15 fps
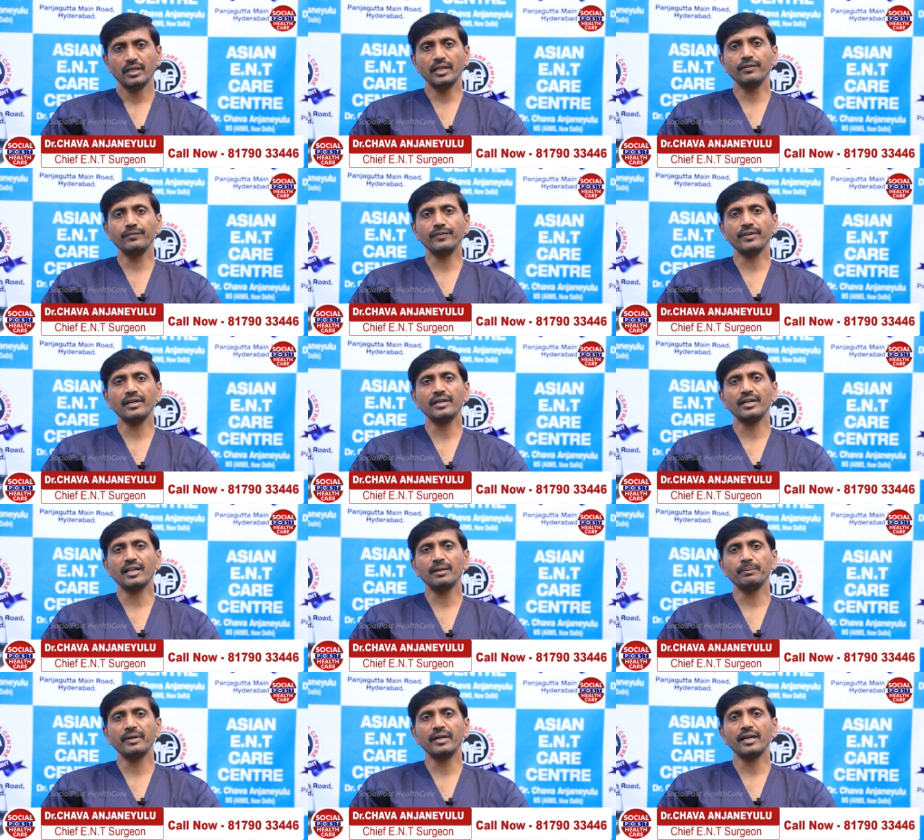Inferior
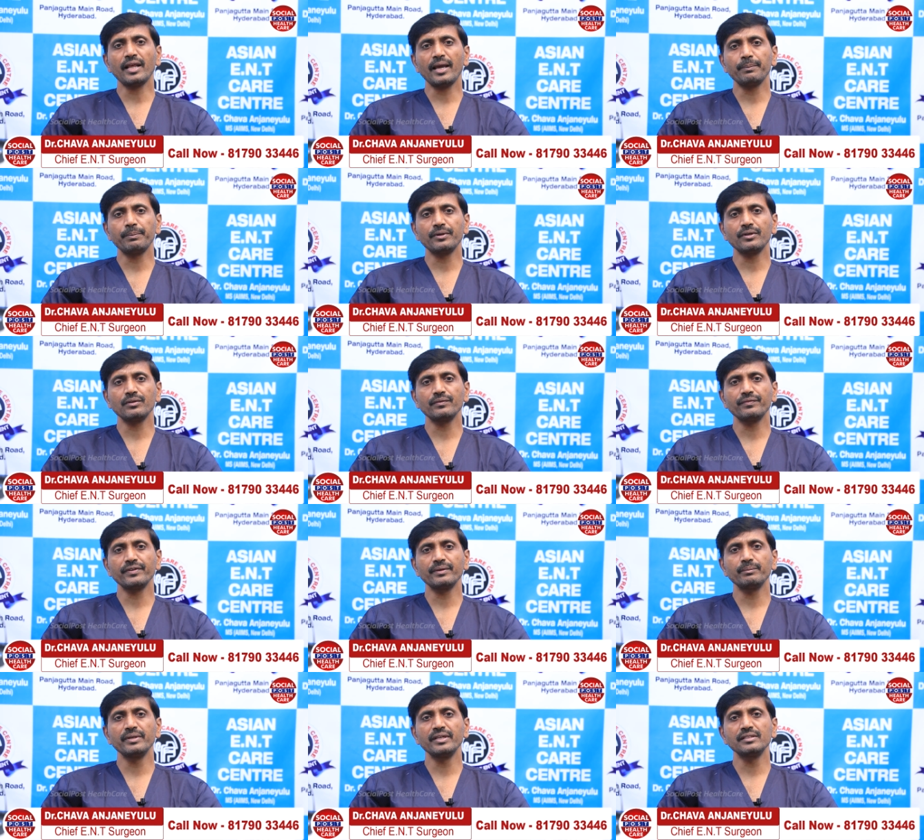turbinate
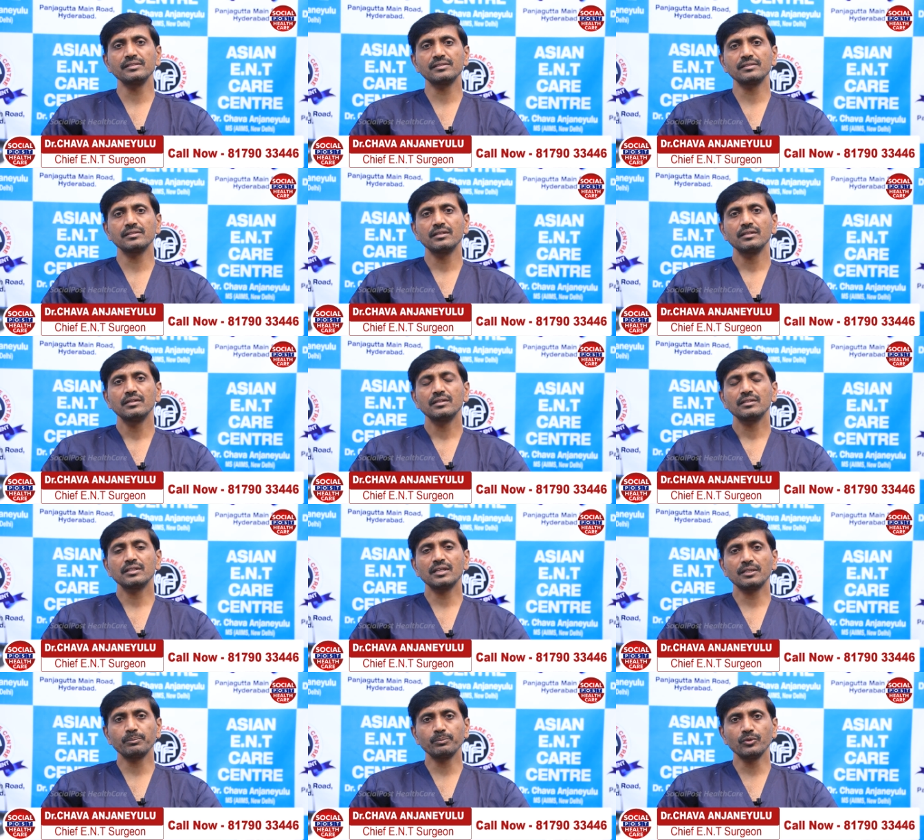hypertrophy means
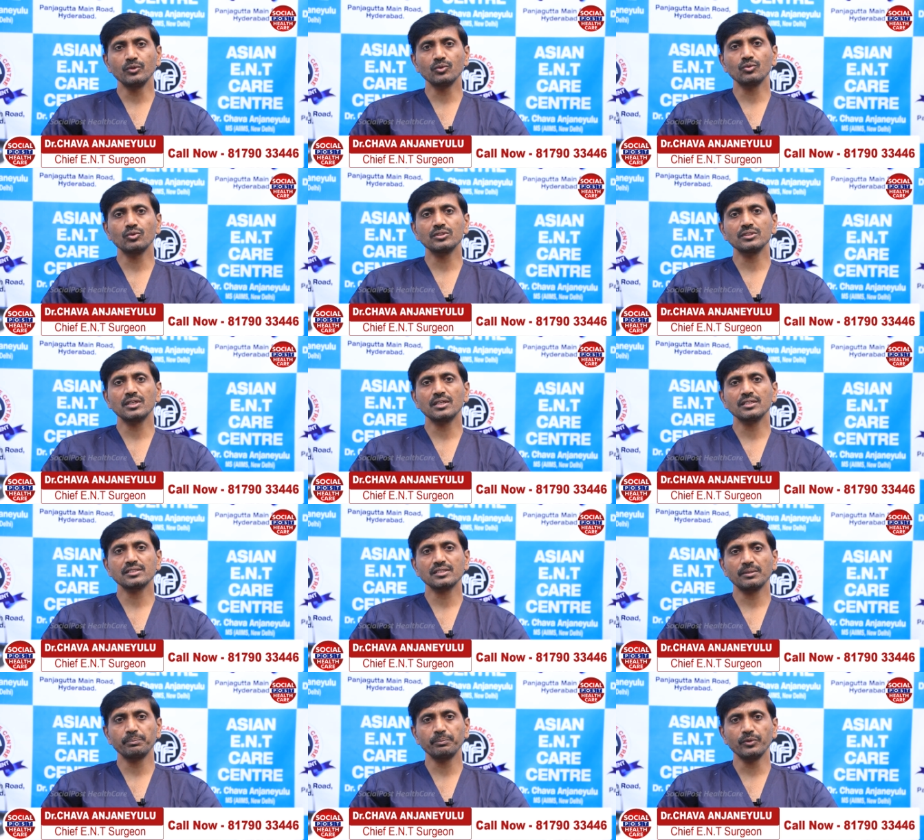that mucosa,
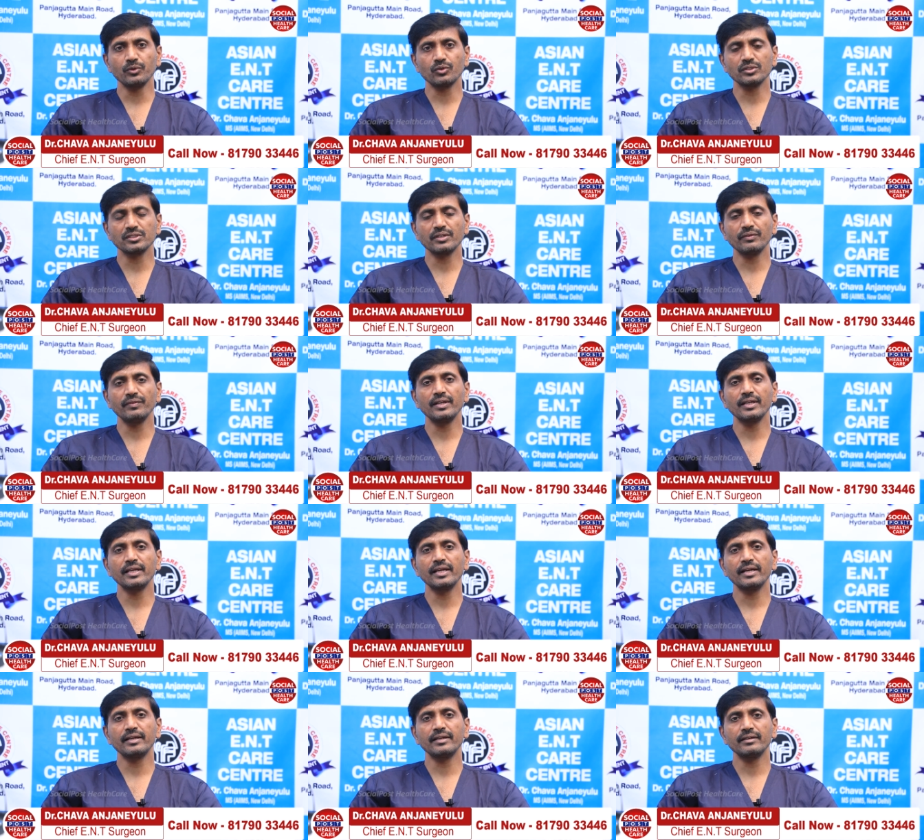submucosa will
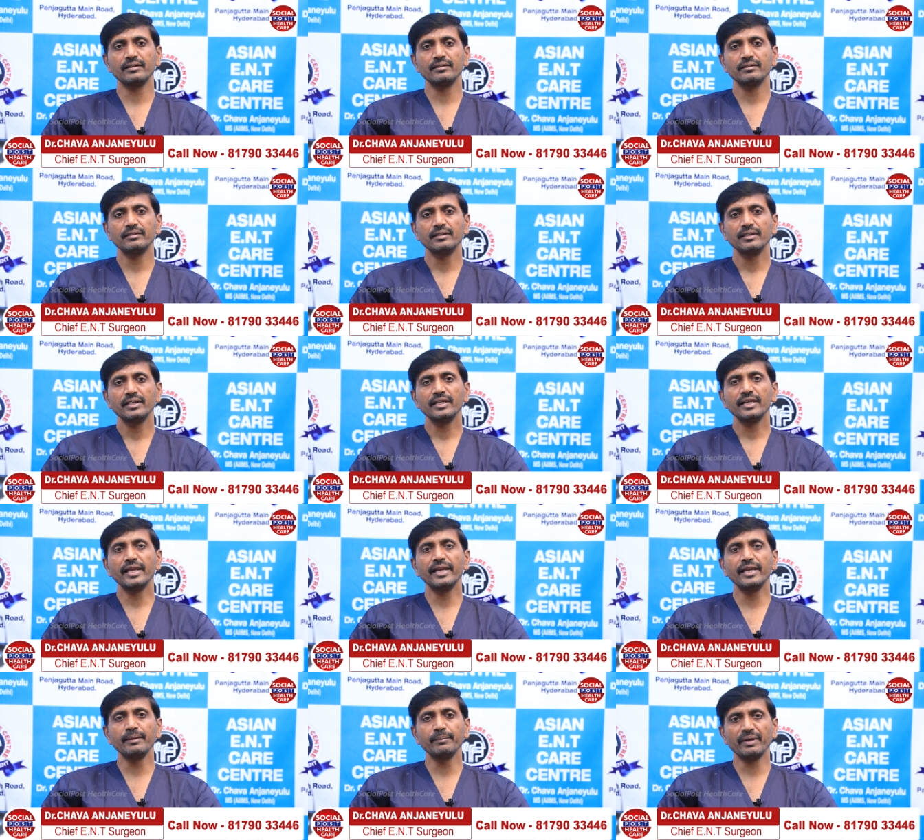get
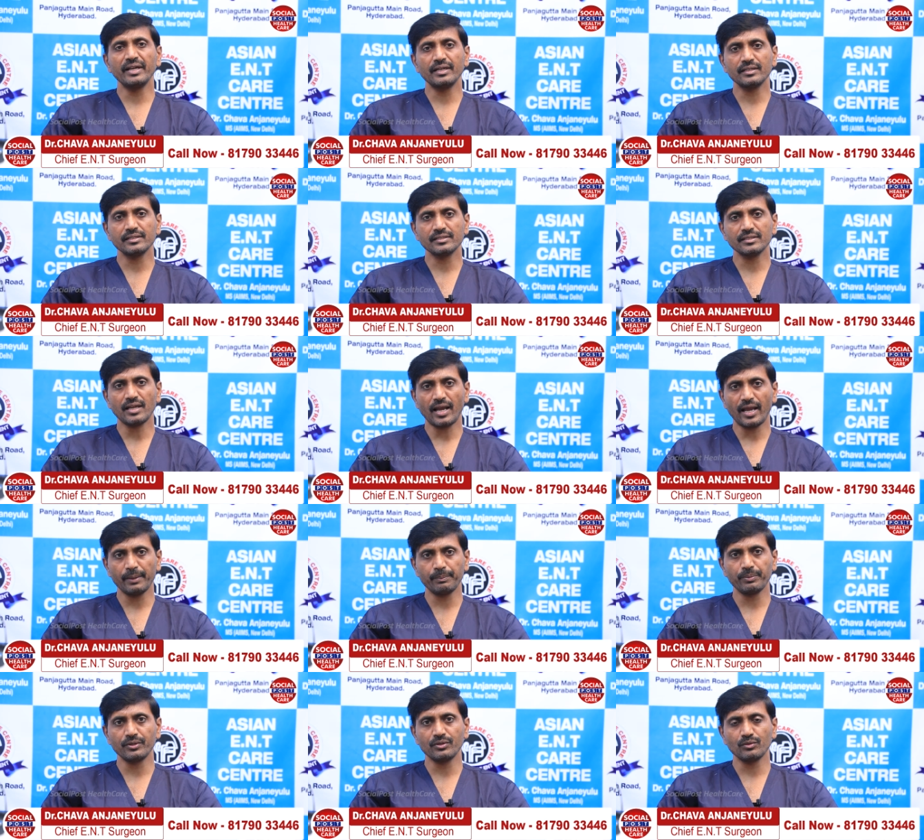edematous
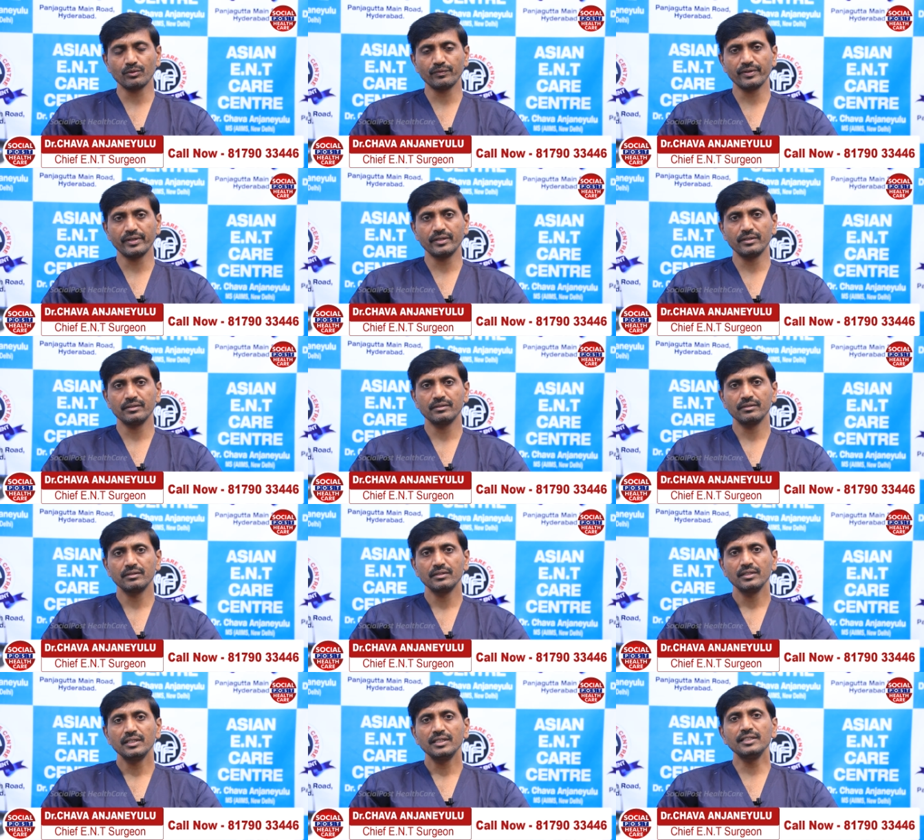hypertrophied.
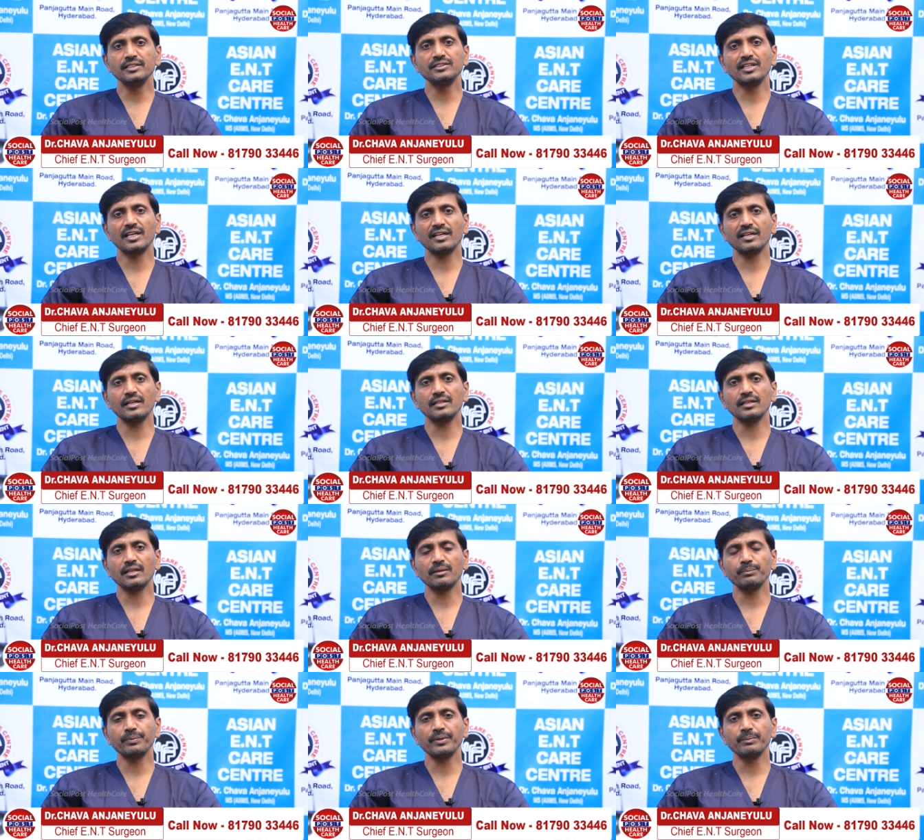In general
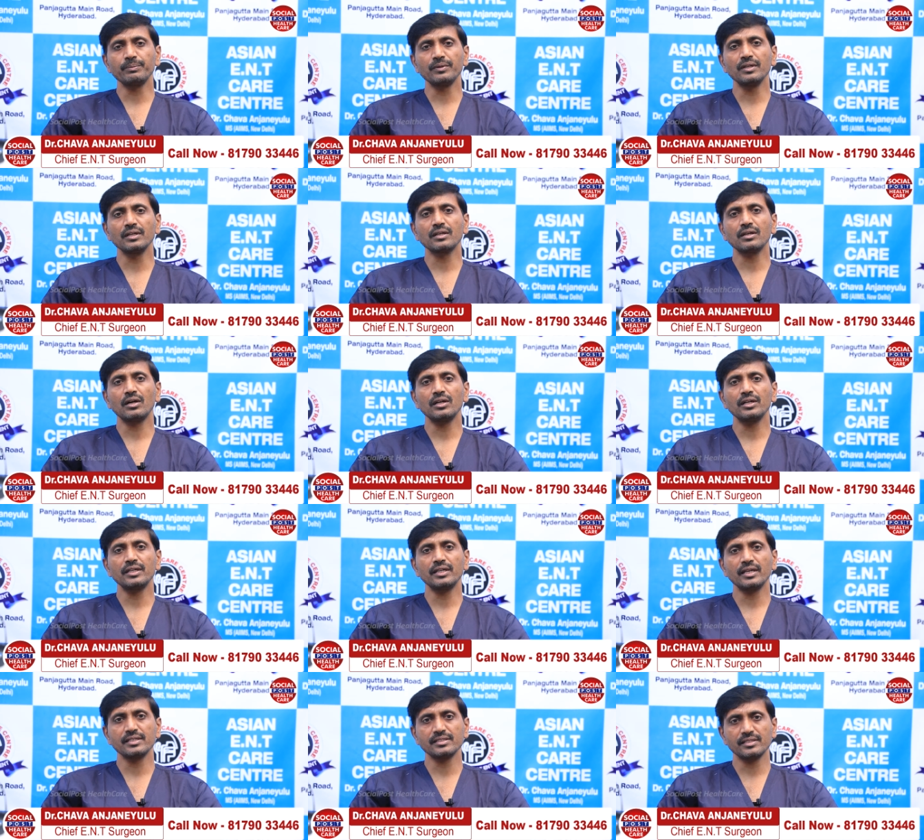term, people will call
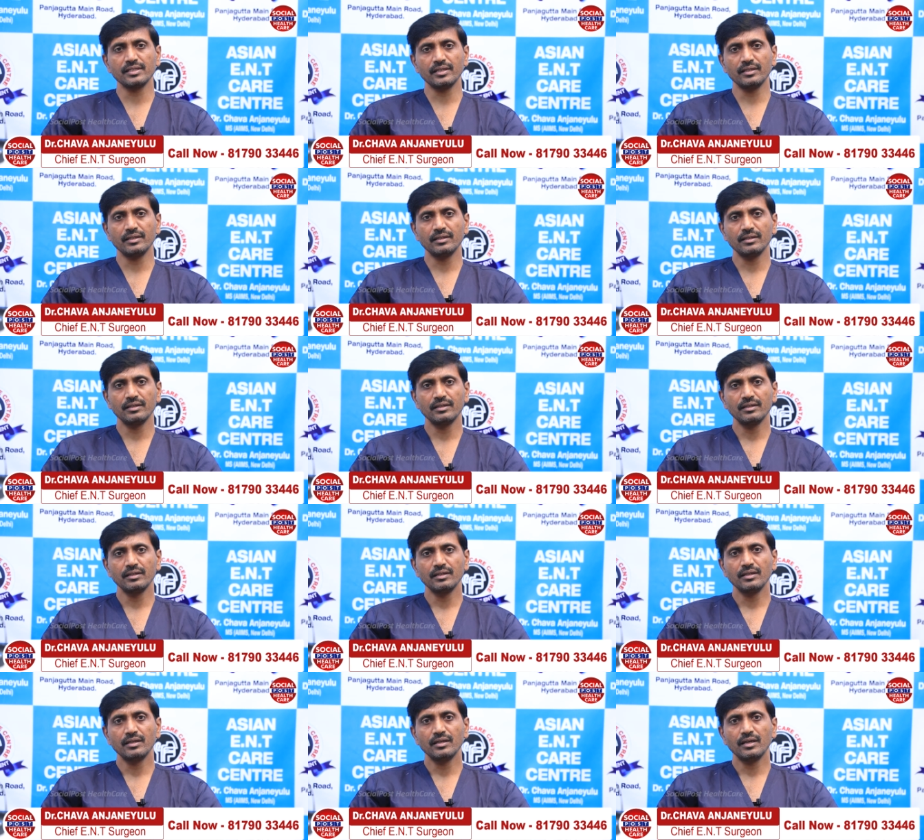it as a
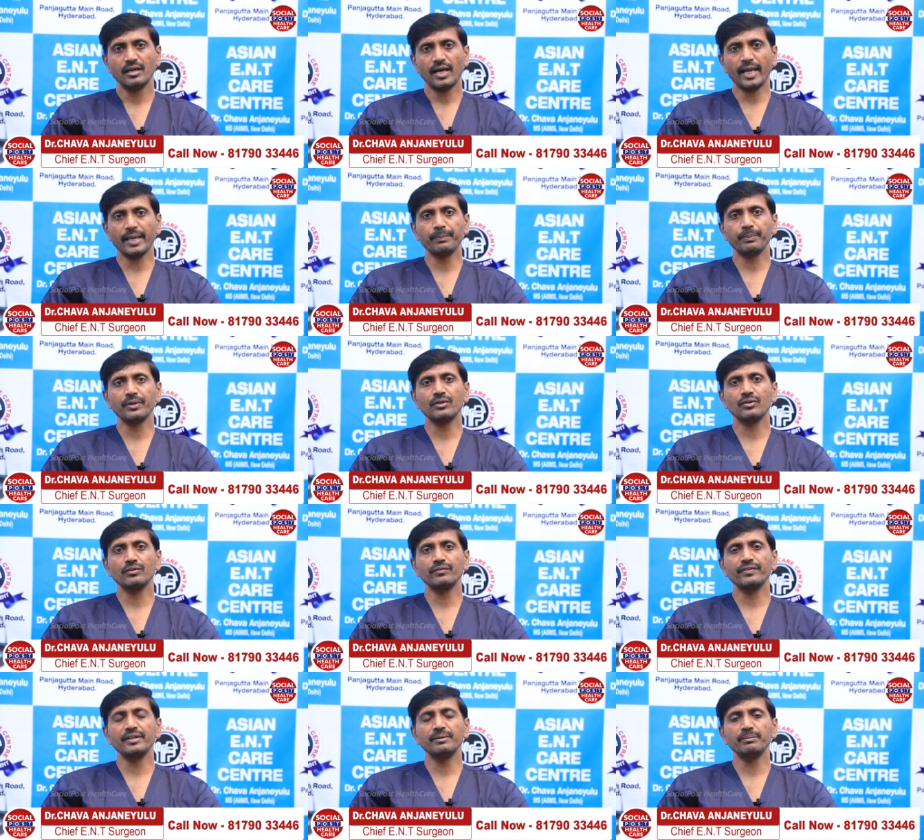
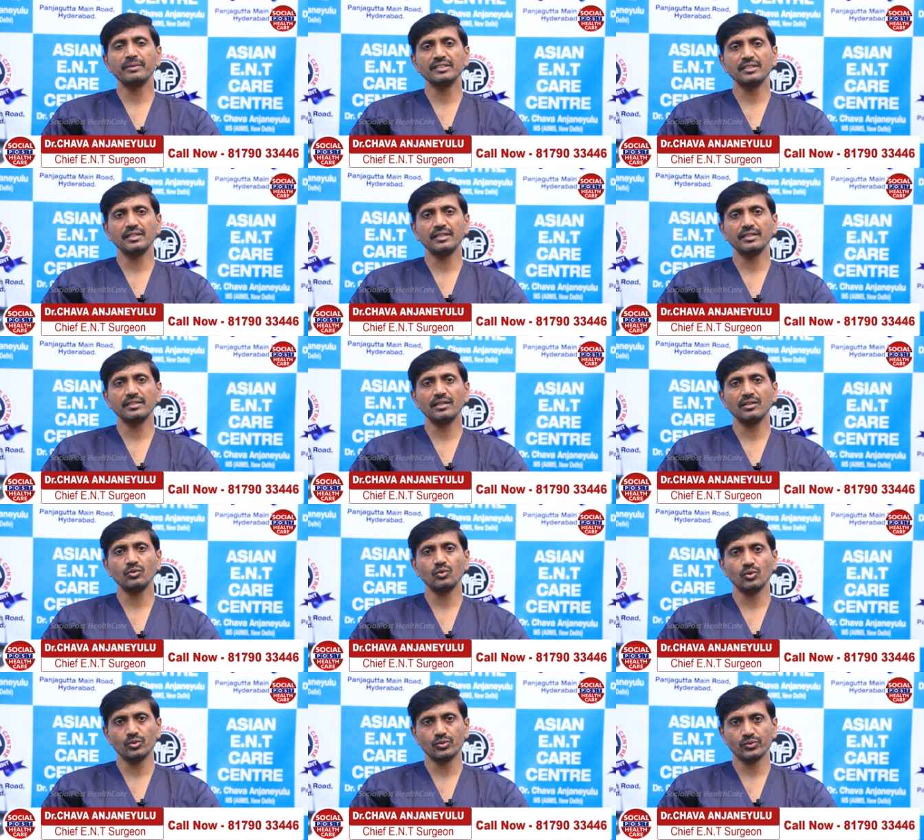hypertrophied muscle in the
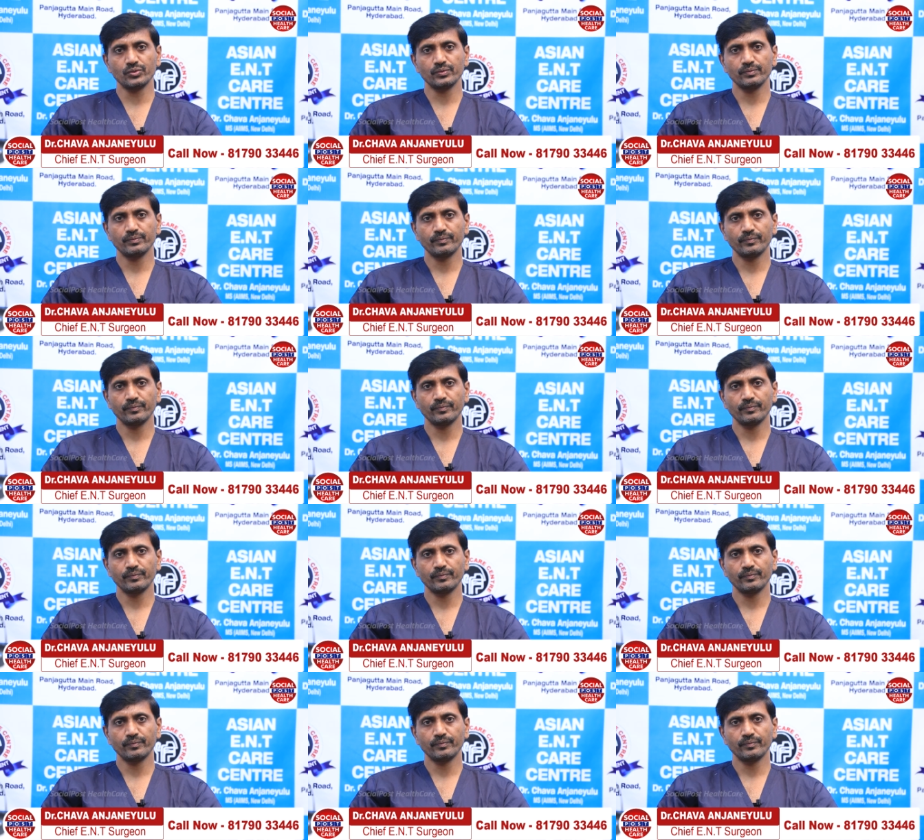nose.